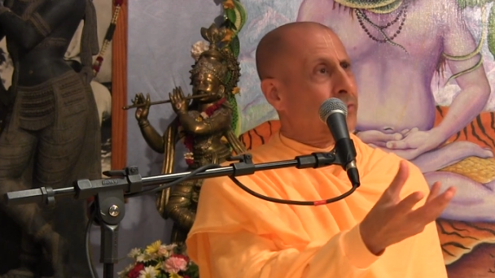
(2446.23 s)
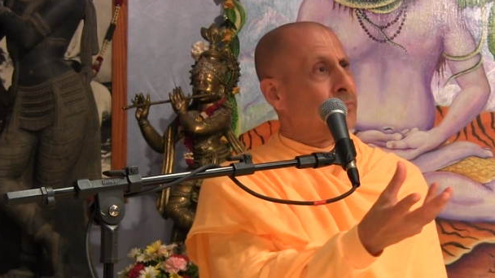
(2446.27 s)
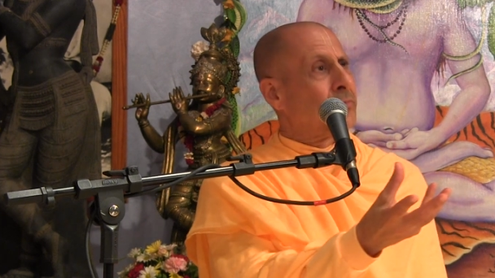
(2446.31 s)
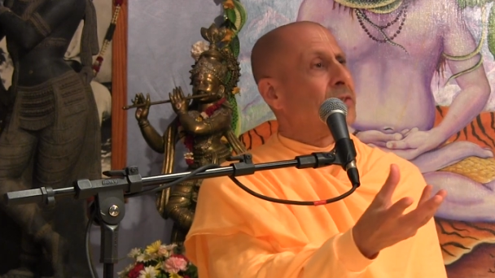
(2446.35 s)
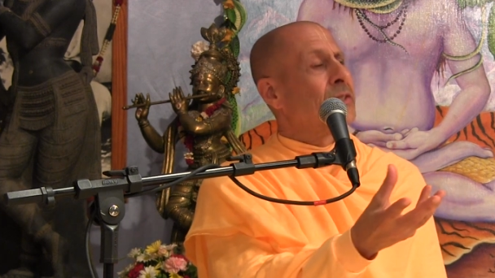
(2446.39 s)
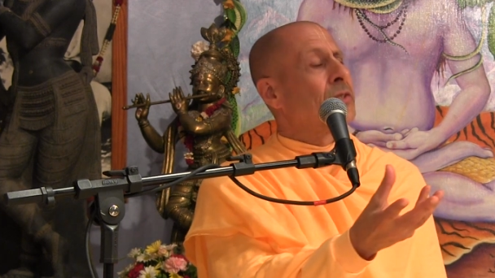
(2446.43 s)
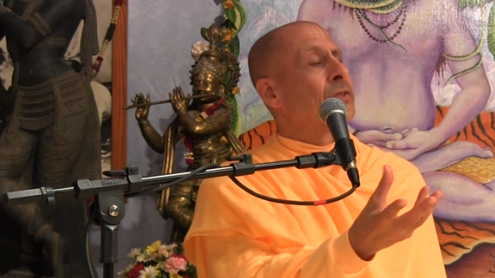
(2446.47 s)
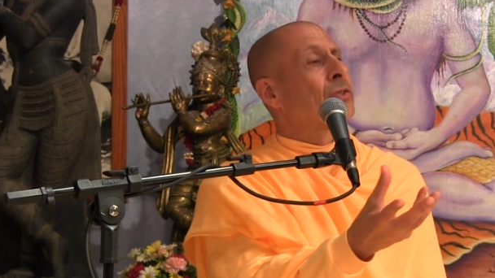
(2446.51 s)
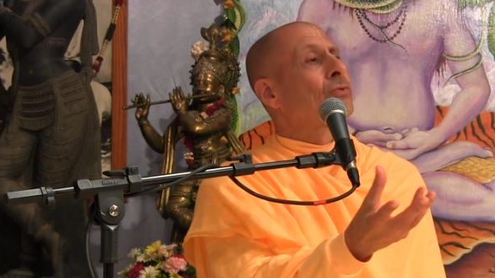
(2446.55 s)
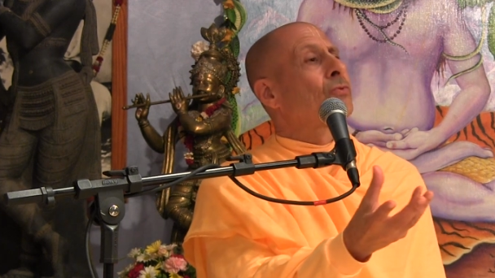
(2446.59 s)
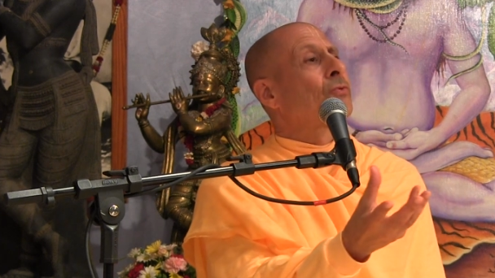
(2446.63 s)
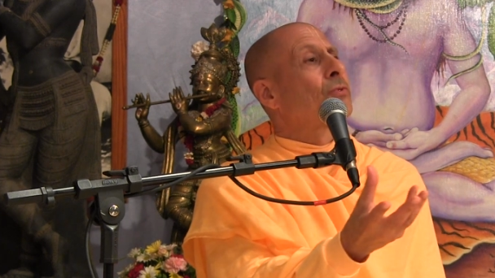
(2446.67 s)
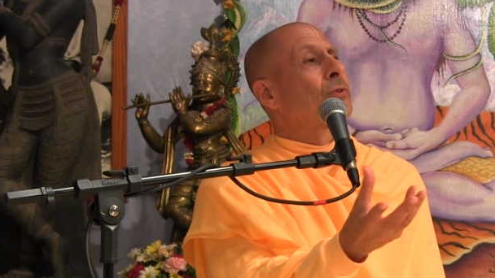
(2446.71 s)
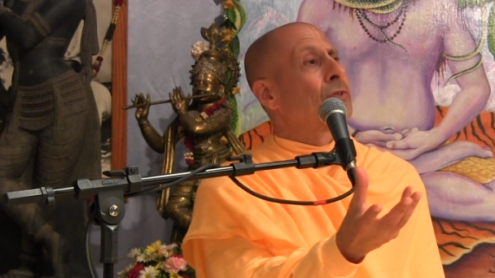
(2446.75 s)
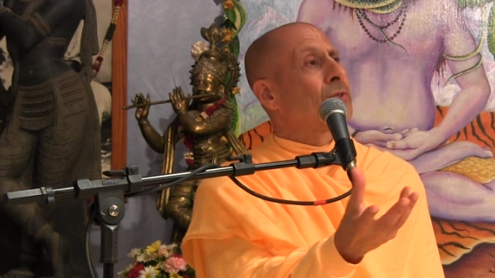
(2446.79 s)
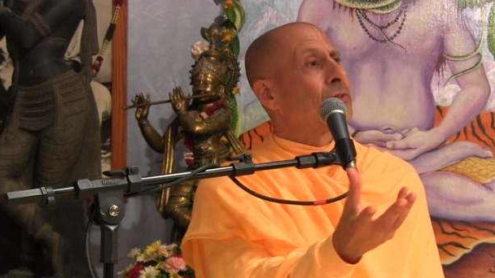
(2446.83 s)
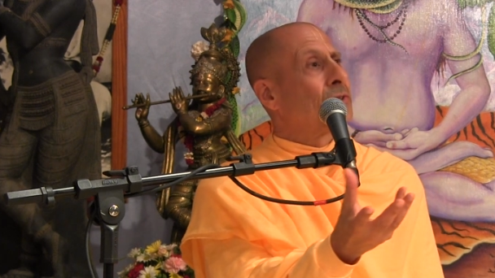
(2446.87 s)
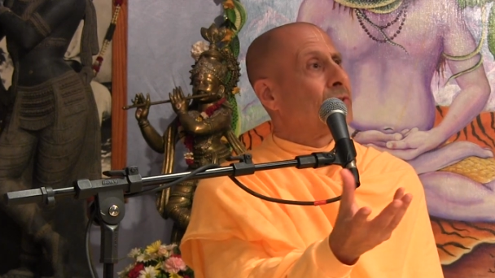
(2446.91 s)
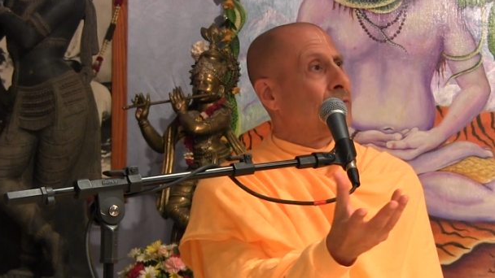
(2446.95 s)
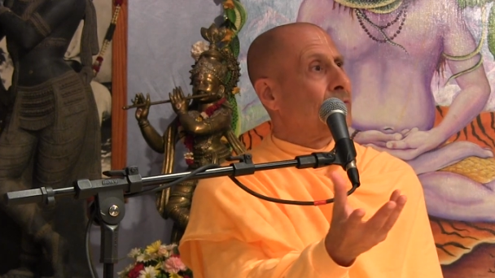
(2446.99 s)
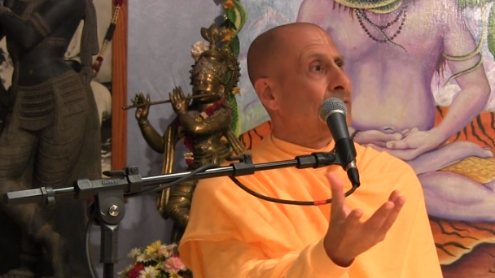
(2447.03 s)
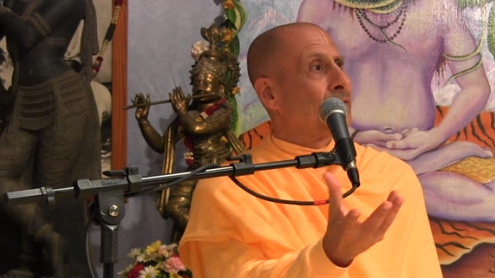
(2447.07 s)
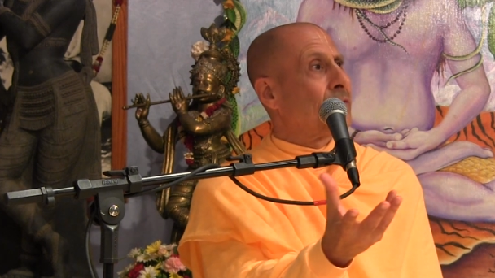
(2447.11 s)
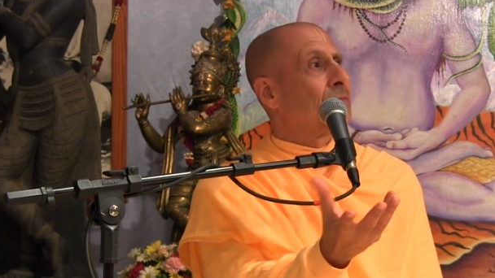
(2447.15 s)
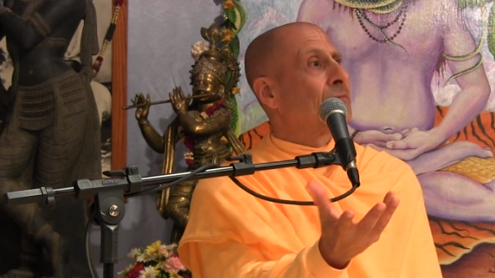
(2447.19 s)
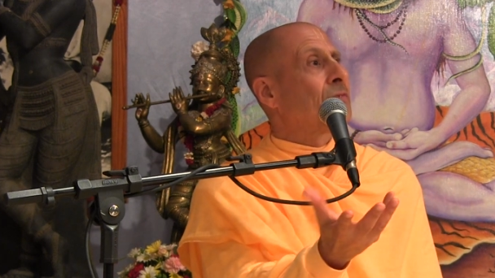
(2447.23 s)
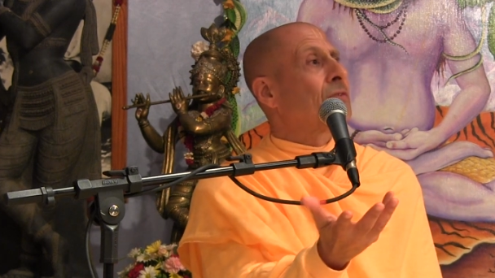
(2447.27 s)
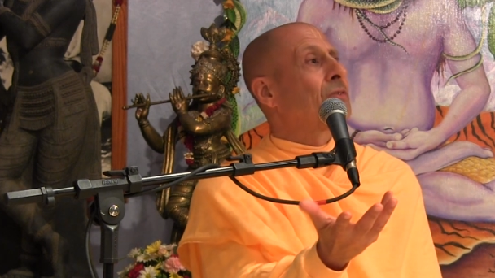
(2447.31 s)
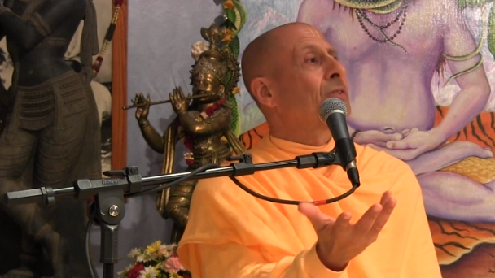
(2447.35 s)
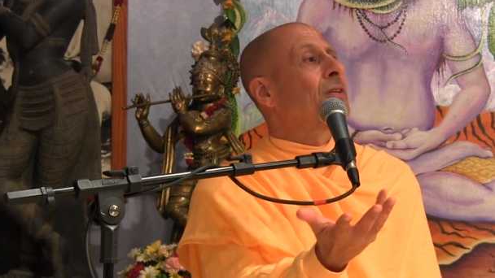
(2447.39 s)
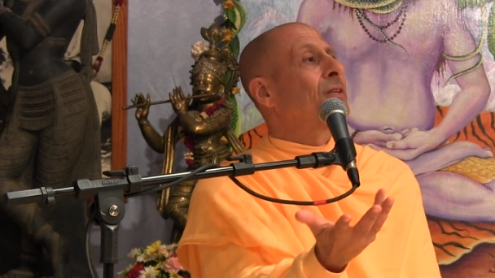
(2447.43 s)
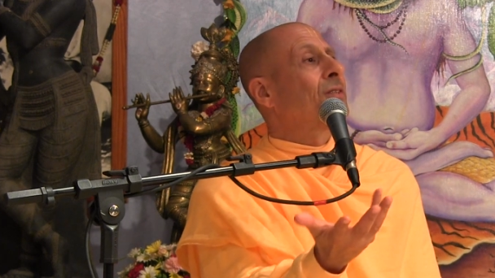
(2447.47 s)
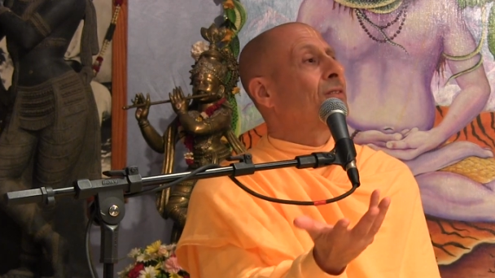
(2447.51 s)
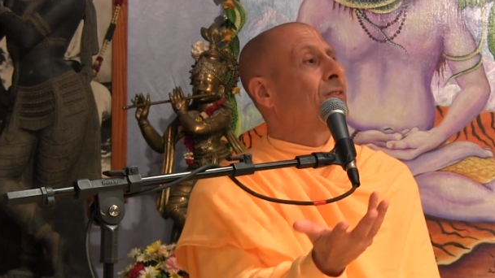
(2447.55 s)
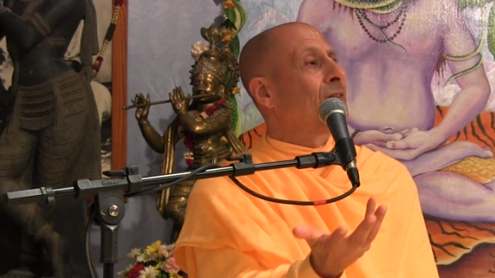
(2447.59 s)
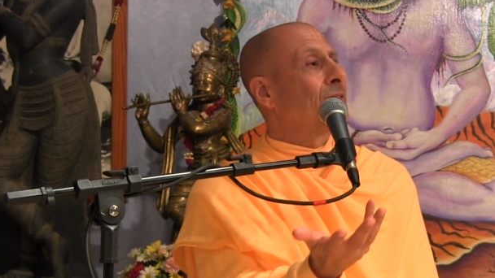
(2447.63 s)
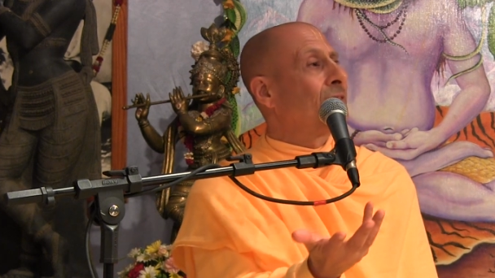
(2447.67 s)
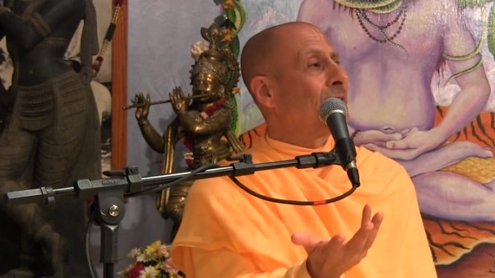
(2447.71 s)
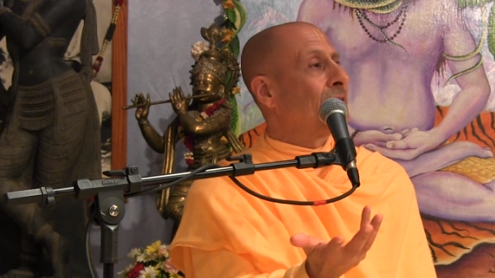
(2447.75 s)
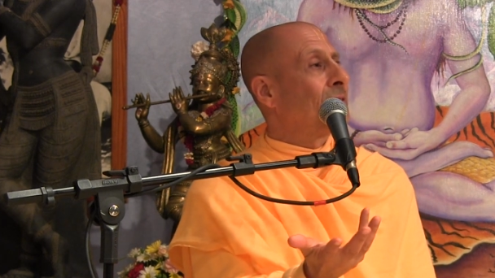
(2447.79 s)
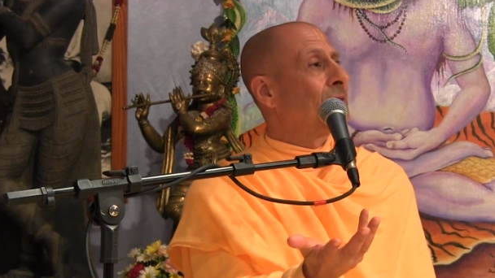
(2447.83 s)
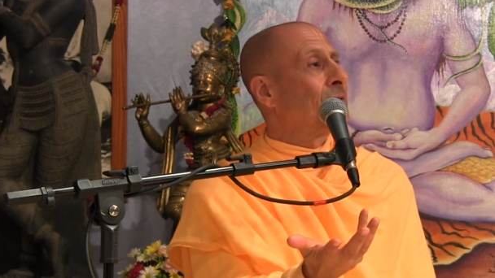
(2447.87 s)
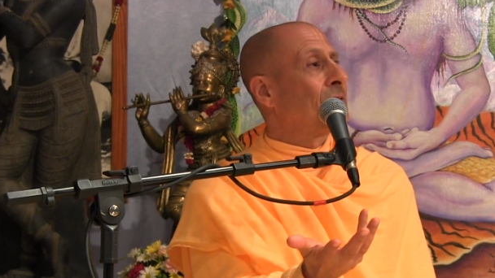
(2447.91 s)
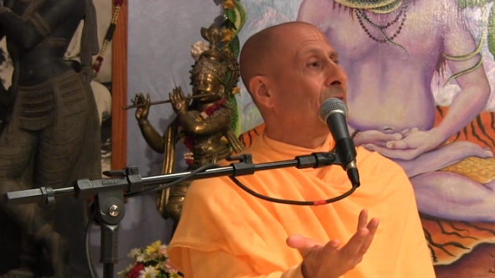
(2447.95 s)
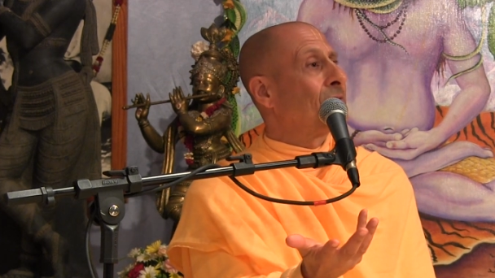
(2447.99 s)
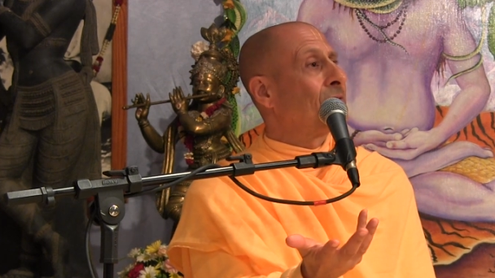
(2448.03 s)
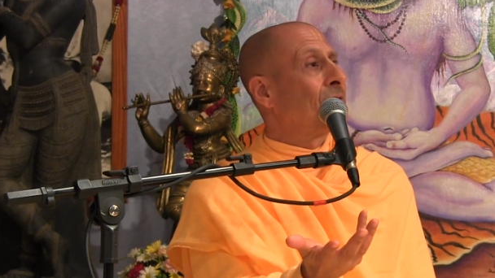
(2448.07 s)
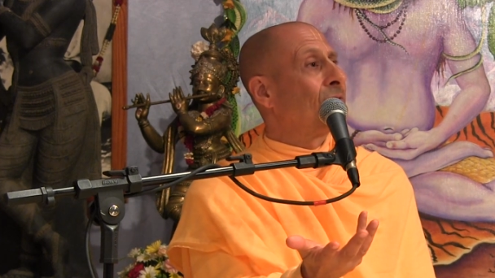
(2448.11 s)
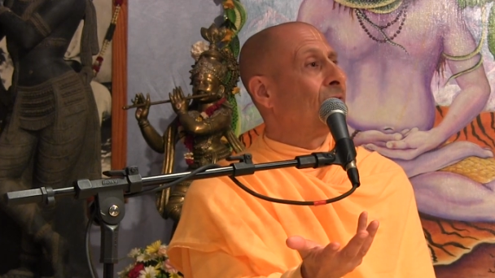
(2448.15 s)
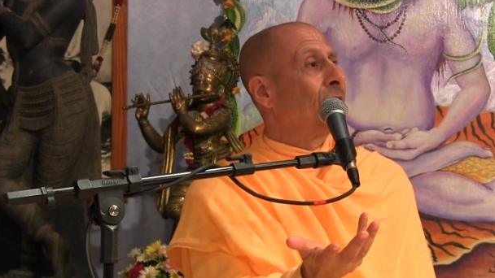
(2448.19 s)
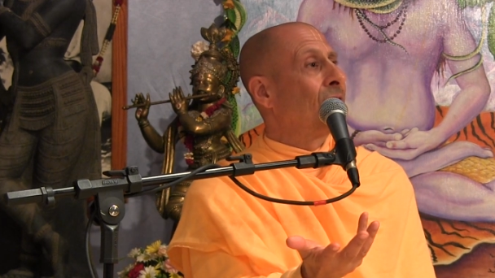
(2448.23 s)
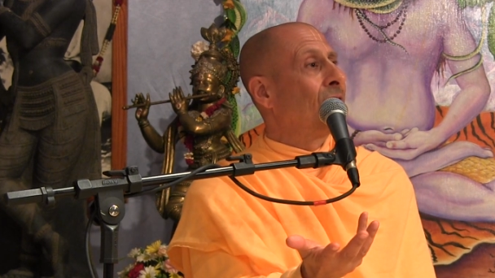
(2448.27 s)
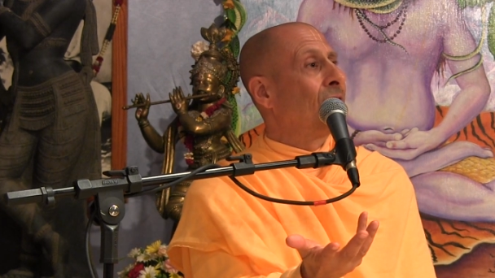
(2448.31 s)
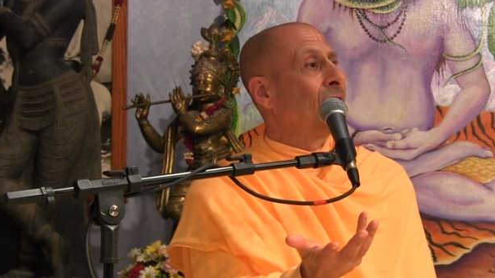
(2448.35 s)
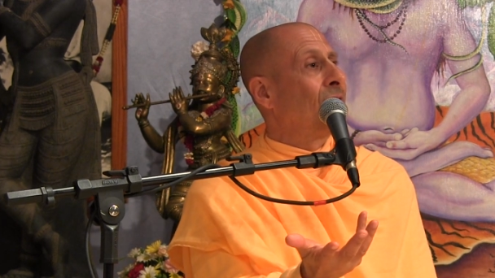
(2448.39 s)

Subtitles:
resources of Sita, the earth,